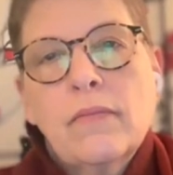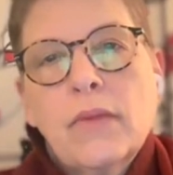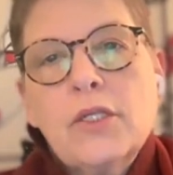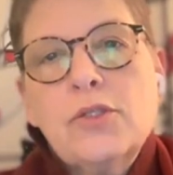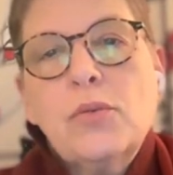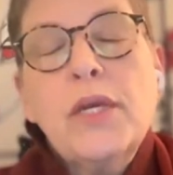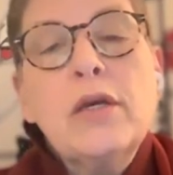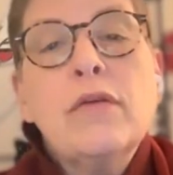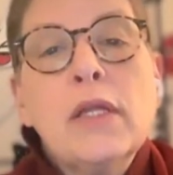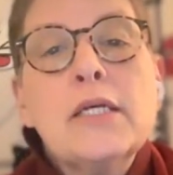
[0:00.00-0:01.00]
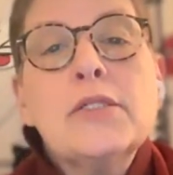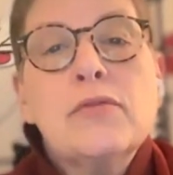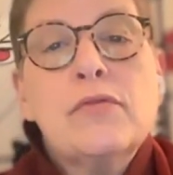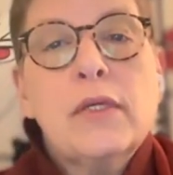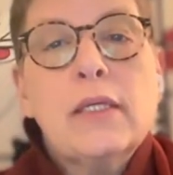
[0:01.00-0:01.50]
It's weak
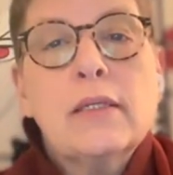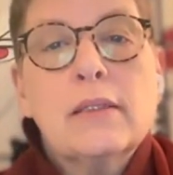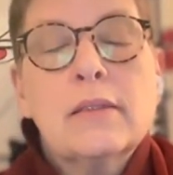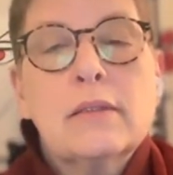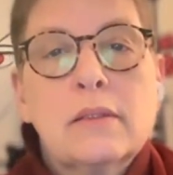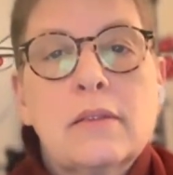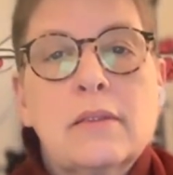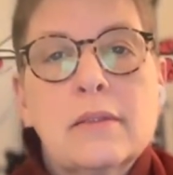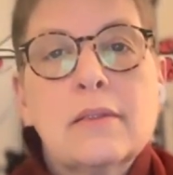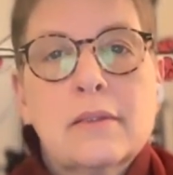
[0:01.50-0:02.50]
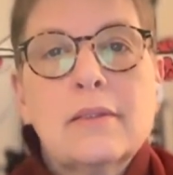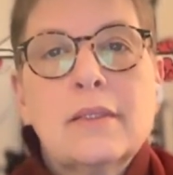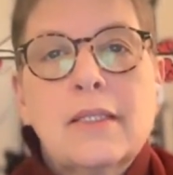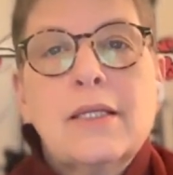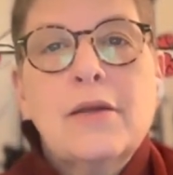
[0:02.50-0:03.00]
philosophy
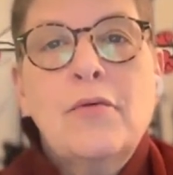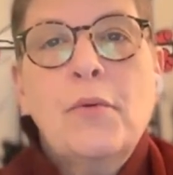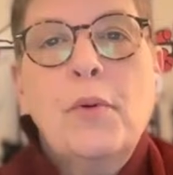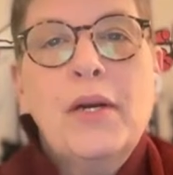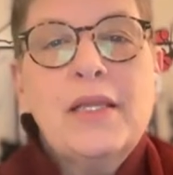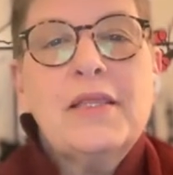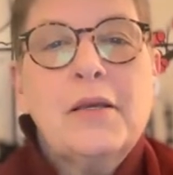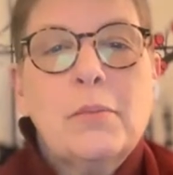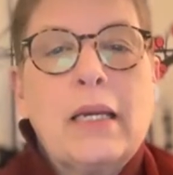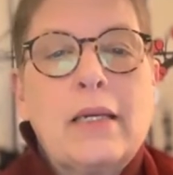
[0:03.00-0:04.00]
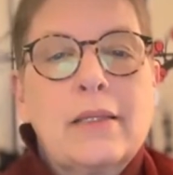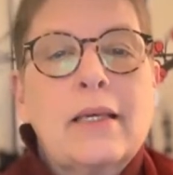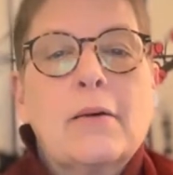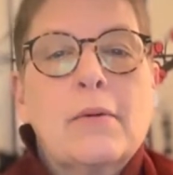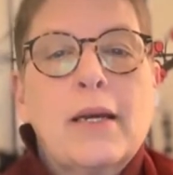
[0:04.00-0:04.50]
if we really think about it
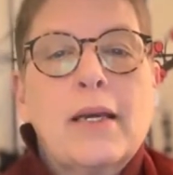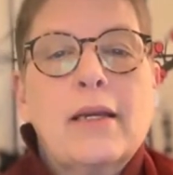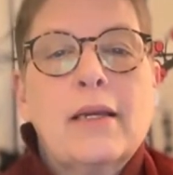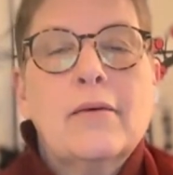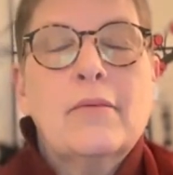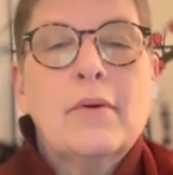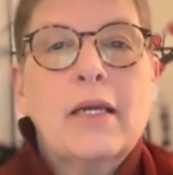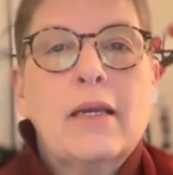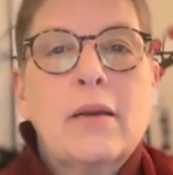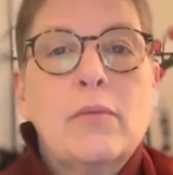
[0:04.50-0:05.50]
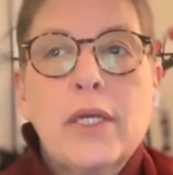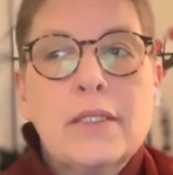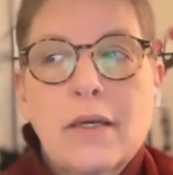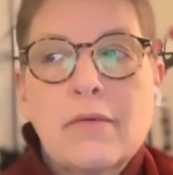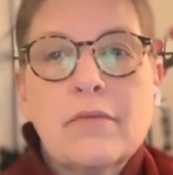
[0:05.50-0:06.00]
that way, right? And we
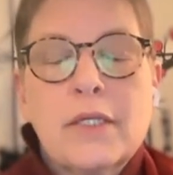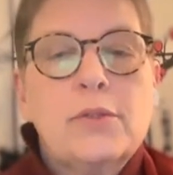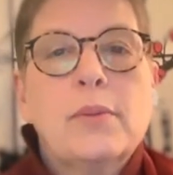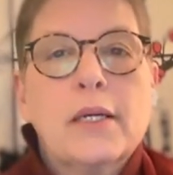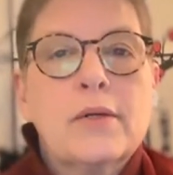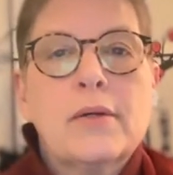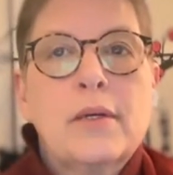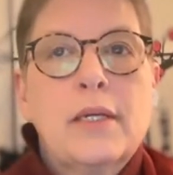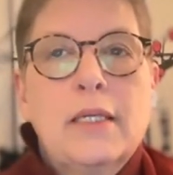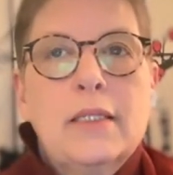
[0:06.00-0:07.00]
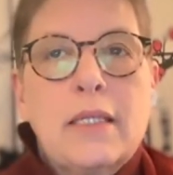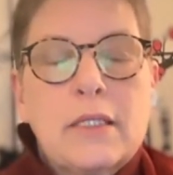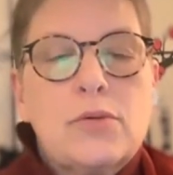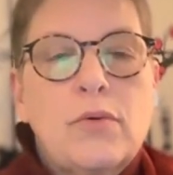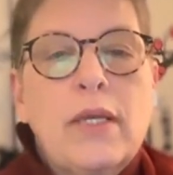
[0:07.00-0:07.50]
can definitely do better.
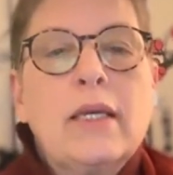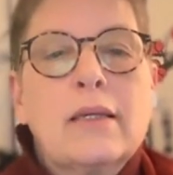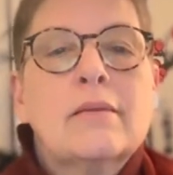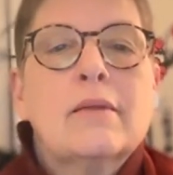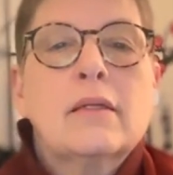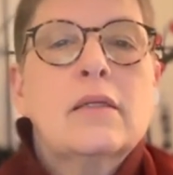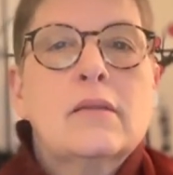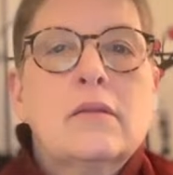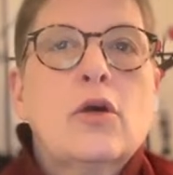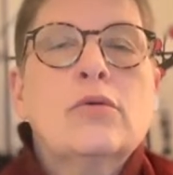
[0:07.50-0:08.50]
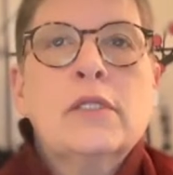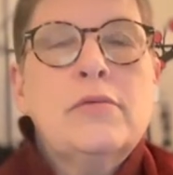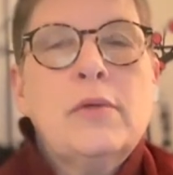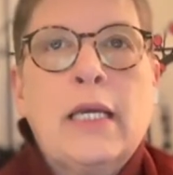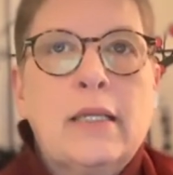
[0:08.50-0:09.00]
That's weak, the
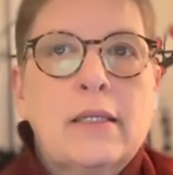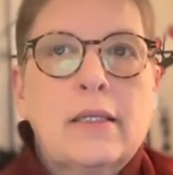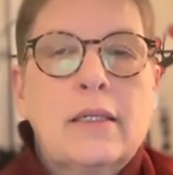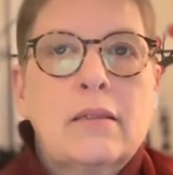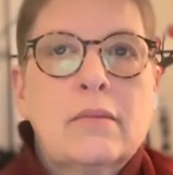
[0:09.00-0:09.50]
only reality.